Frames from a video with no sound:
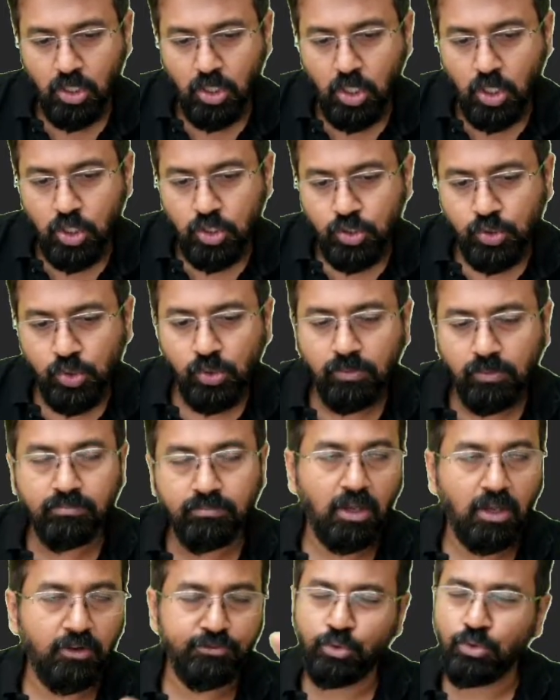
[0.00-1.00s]
So
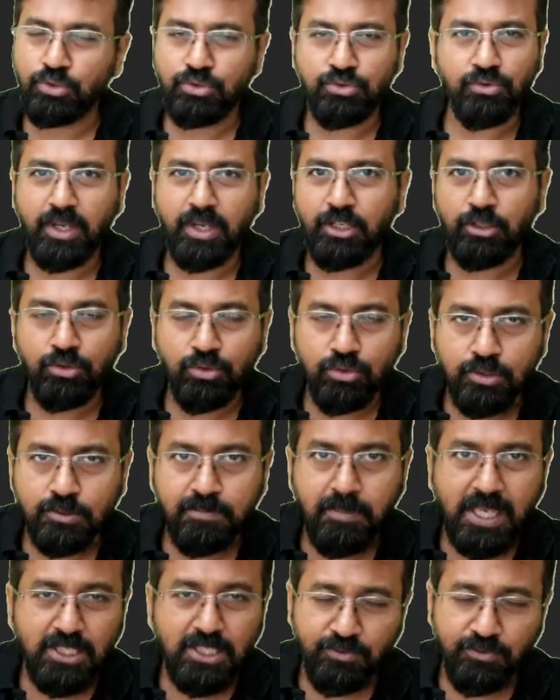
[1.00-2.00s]
of course you can use
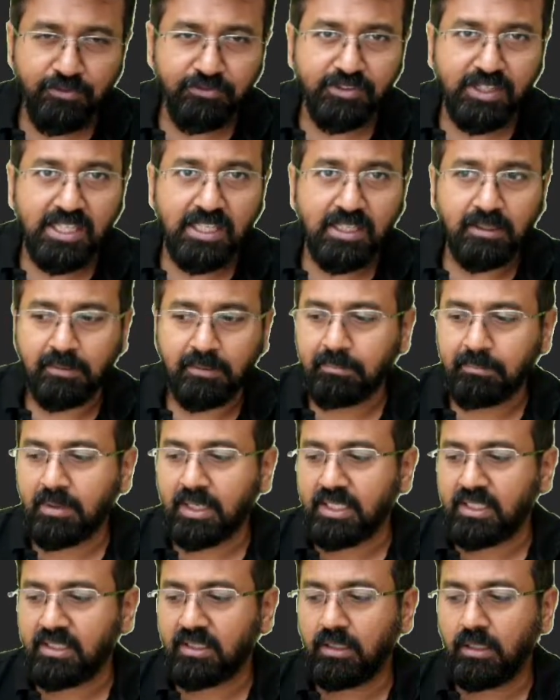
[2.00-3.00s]
base 50,
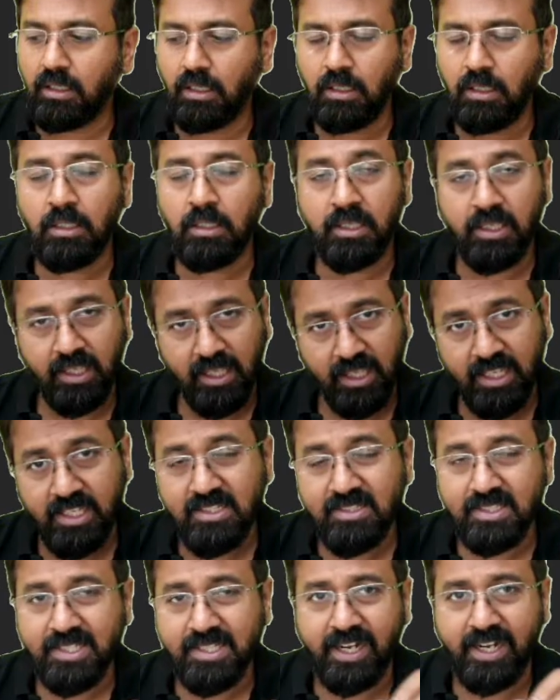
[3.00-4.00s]
but
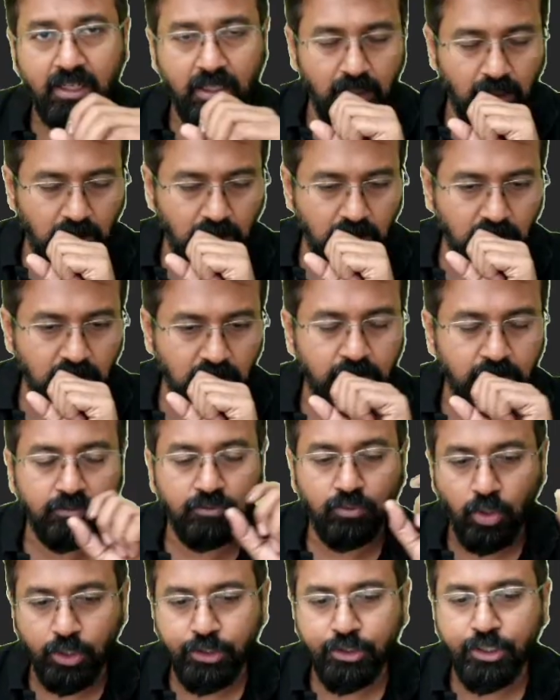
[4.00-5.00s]
instead
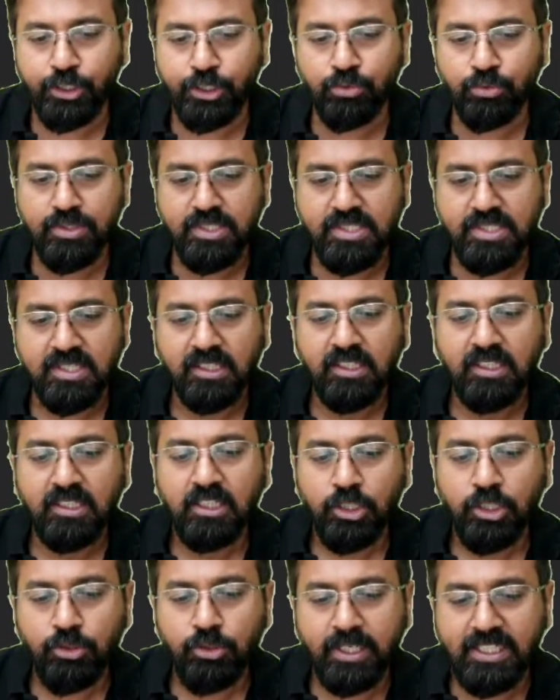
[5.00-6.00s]
what you can do is
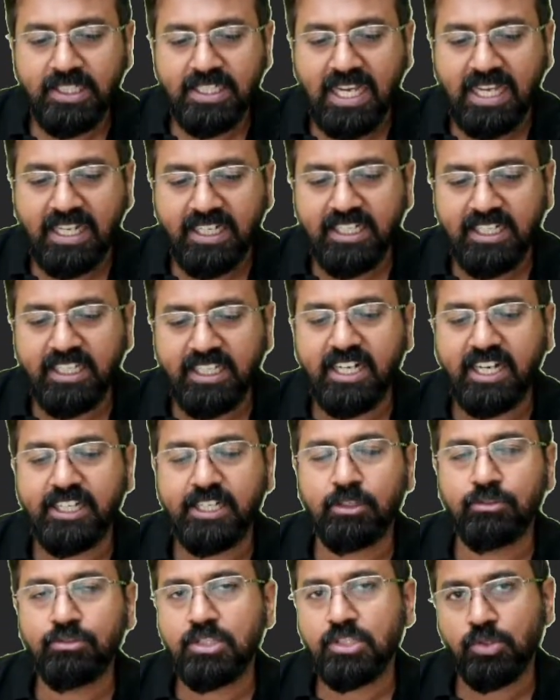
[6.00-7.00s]
you can directly write
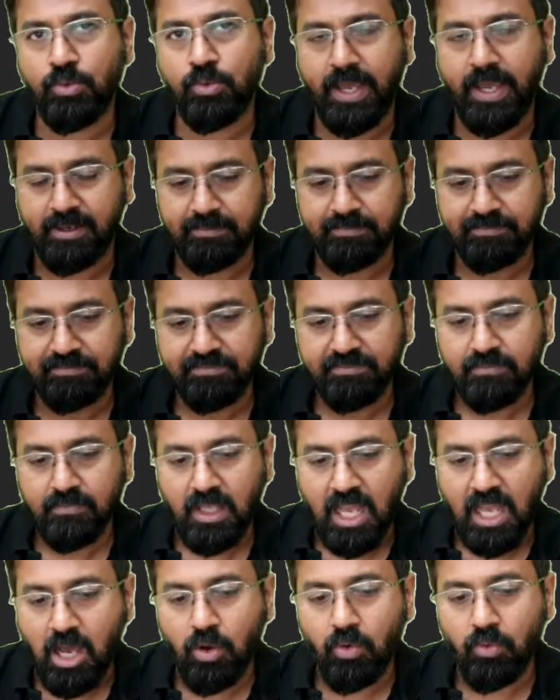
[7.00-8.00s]
down the square.
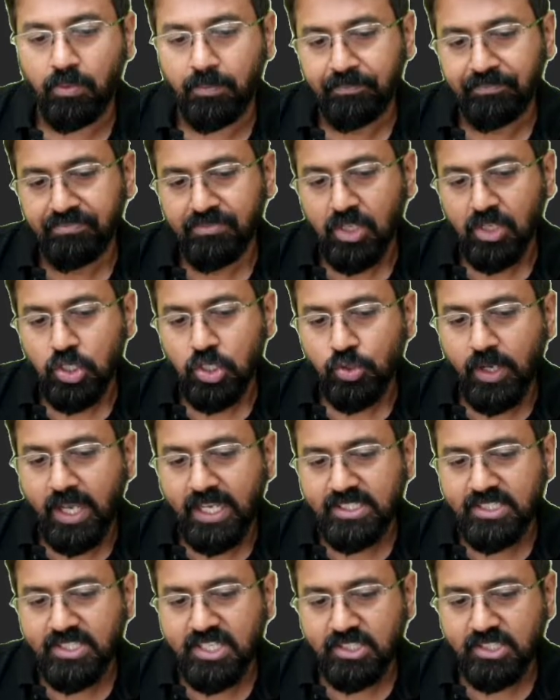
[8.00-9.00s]
How? So
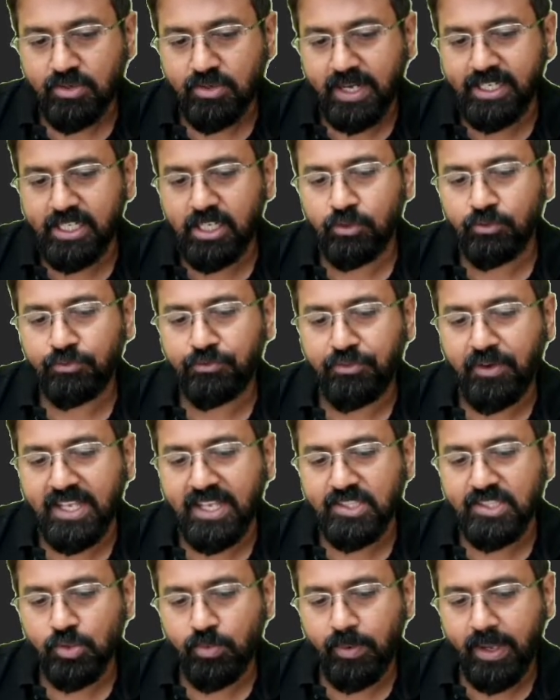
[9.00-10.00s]
guys, just write down 5
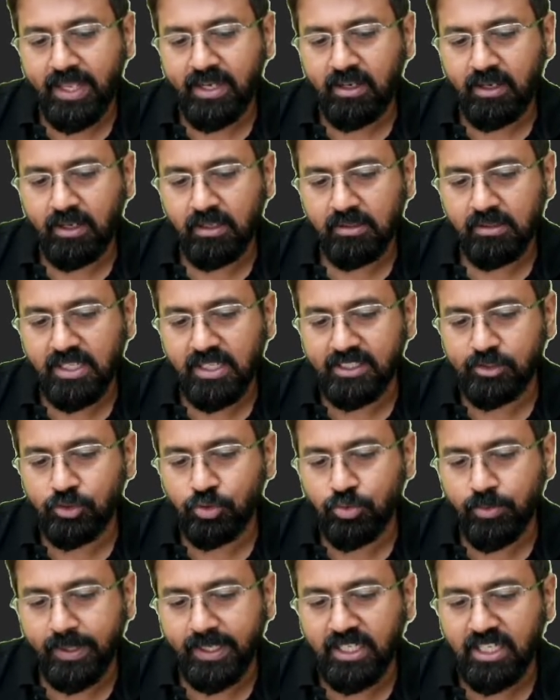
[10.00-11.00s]
square, that is
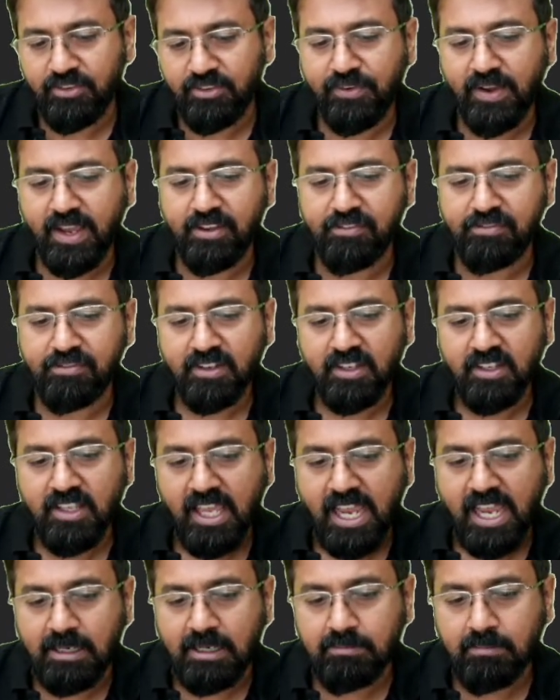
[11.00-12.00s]
25,
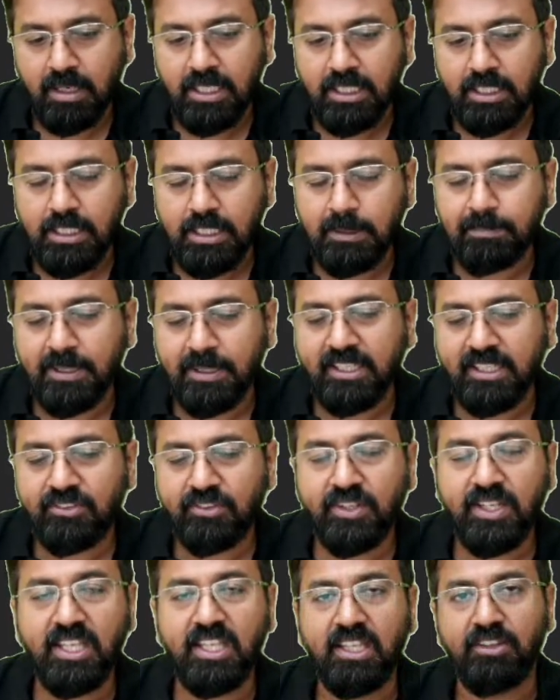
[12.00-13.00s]
and multiply
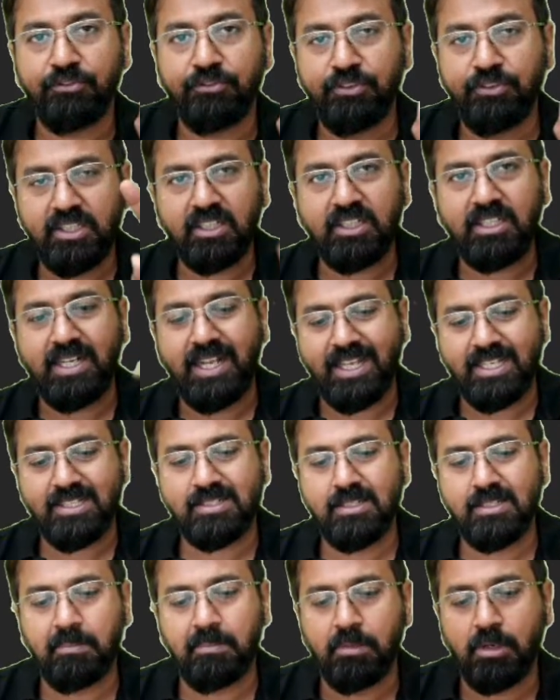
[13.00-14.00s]
3 with the next
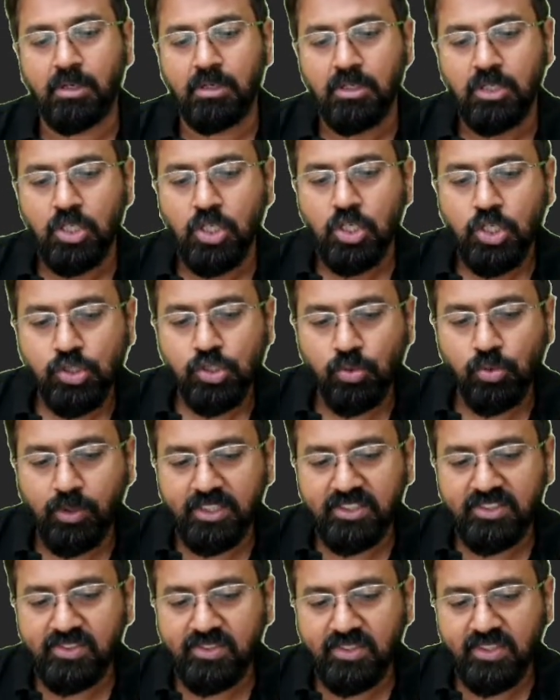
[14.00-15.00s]
number. So what
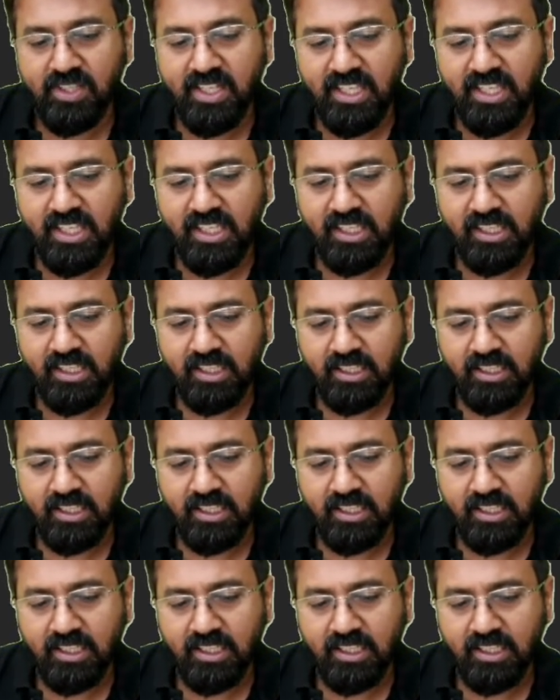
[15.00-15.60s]
is 3